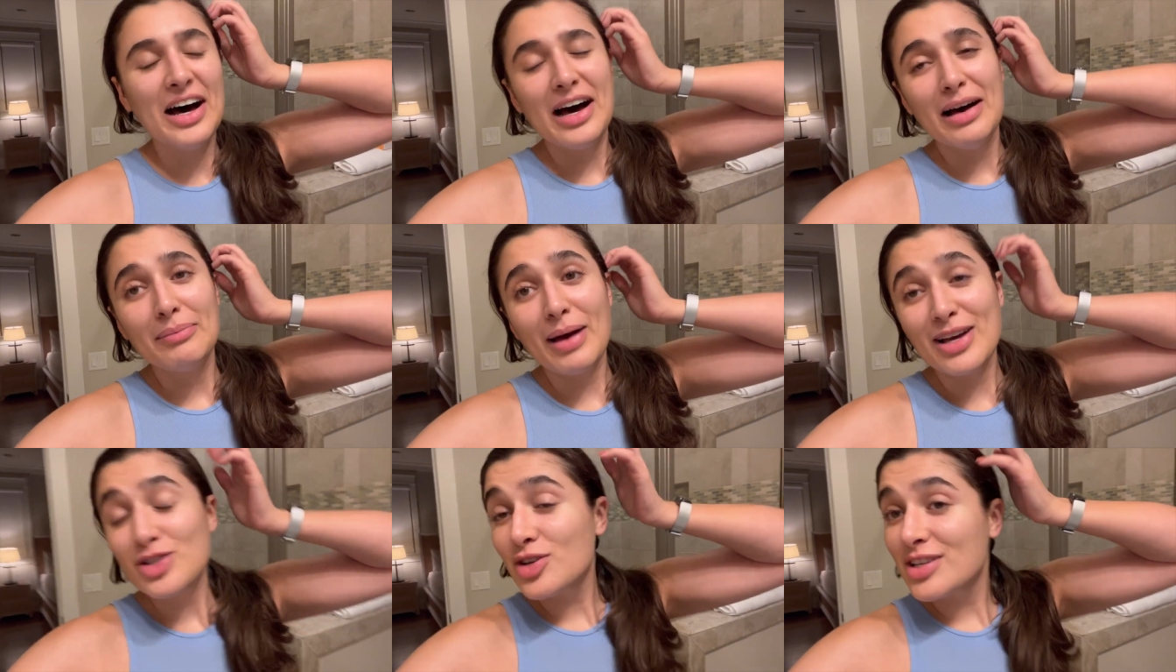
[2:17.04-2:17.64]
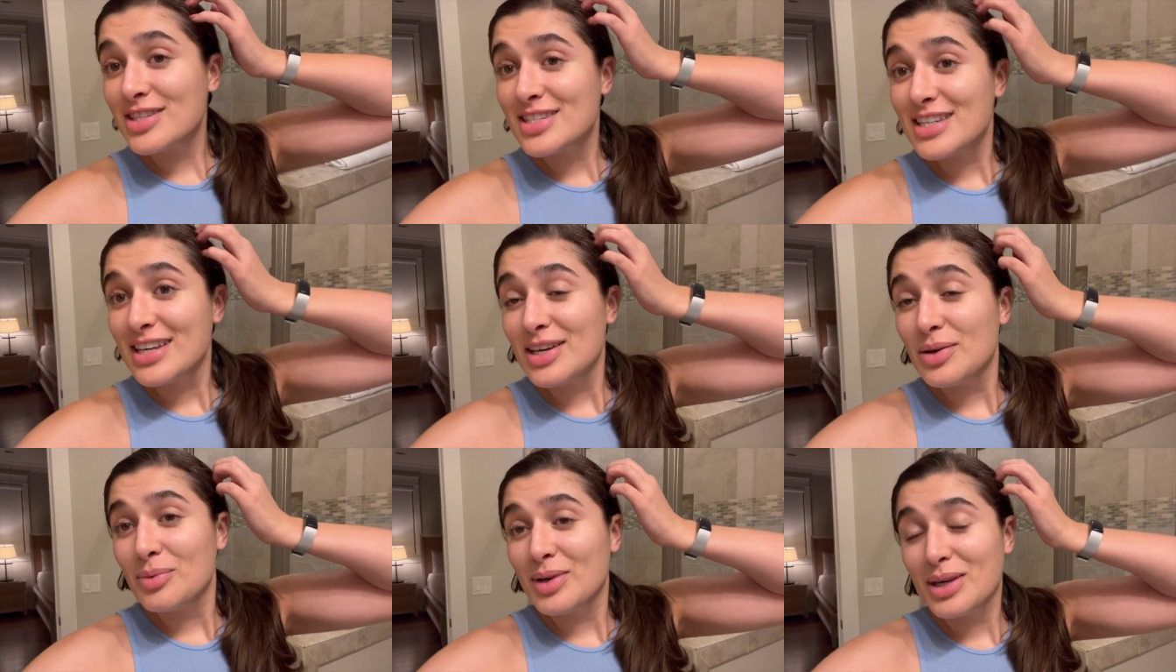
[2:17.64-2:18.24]
um, as you can
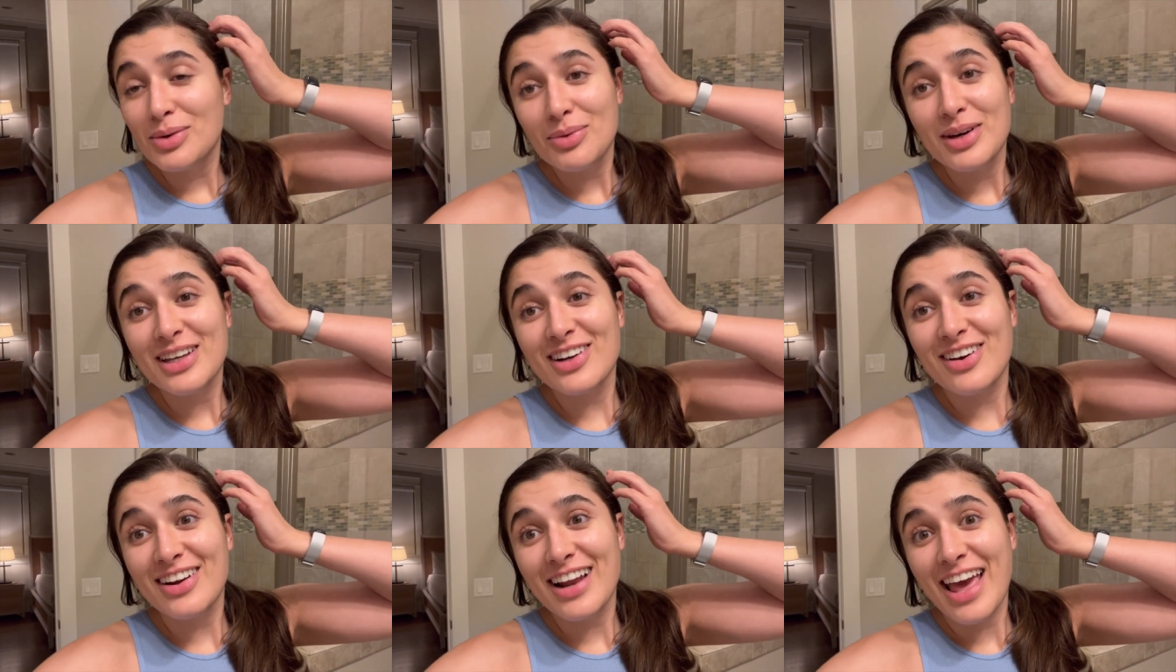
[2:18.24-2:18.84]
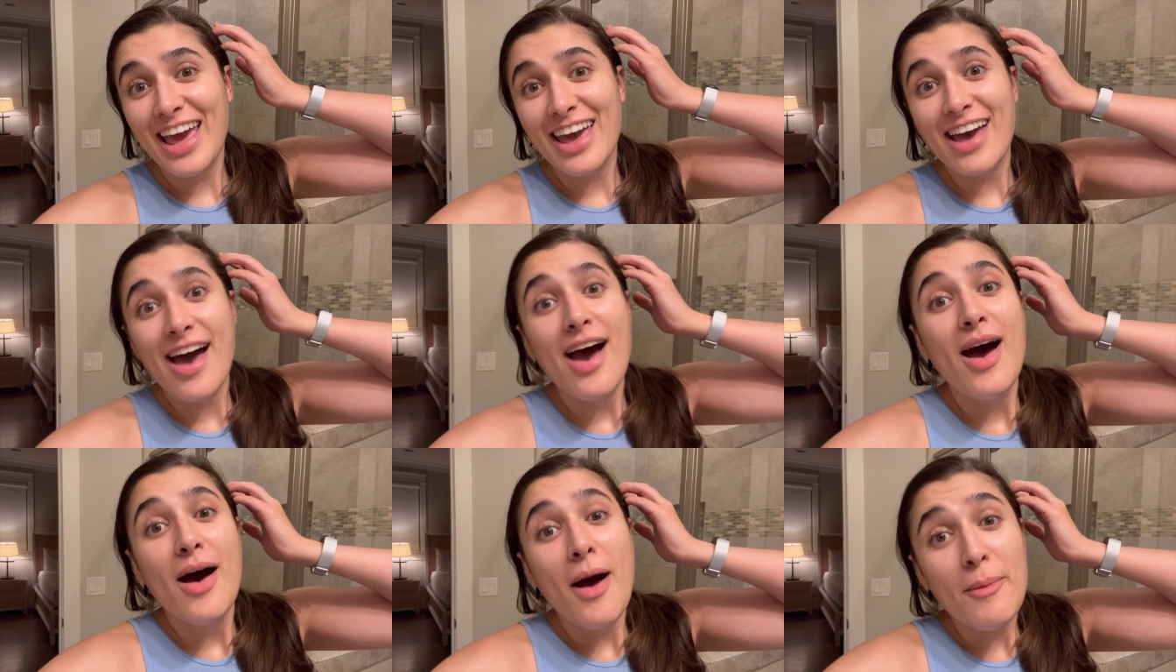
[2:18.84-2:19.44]
see, we went on a
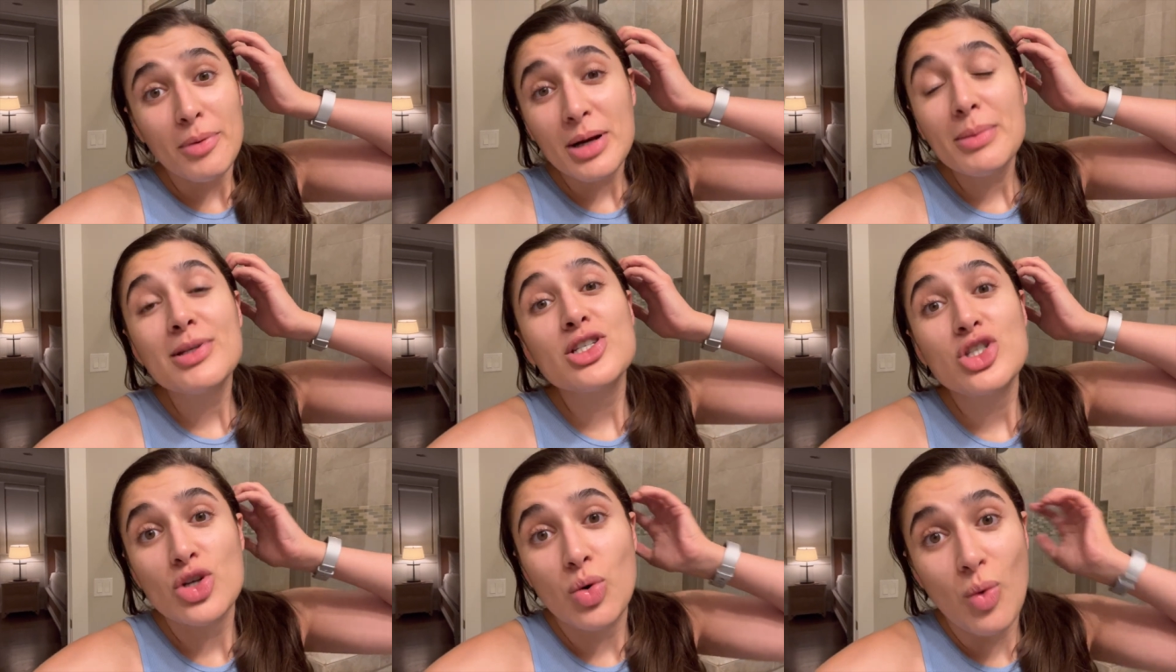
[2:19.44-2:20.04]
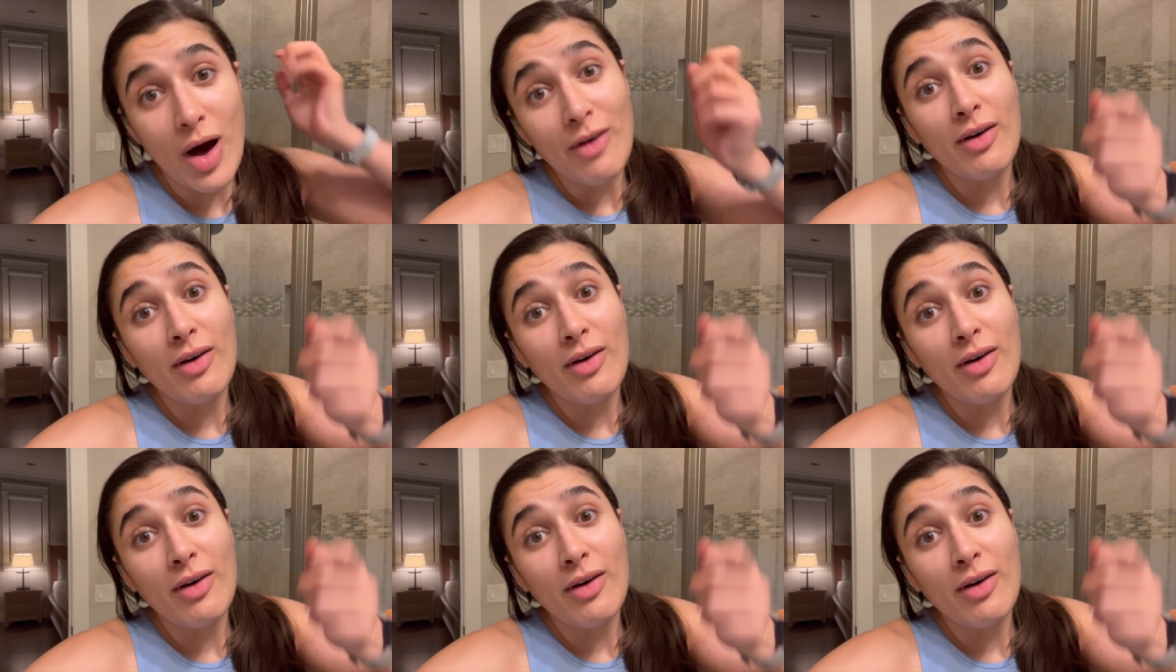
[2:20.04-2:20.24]
pretty much 12